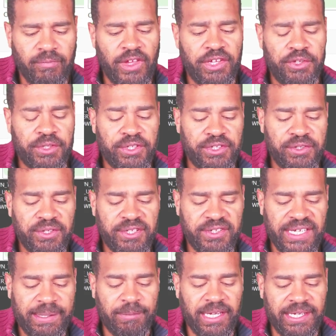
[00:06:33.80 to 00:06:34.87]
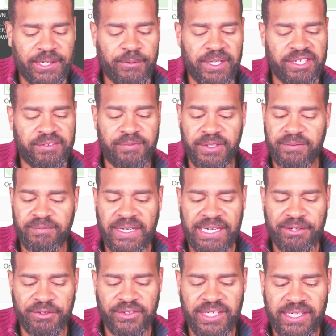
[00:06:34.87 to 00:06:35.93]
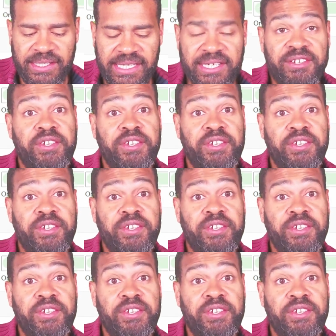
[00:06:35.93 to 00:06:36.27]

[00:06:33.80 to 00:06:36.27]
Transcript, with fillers: You can do the same likewise for the final target.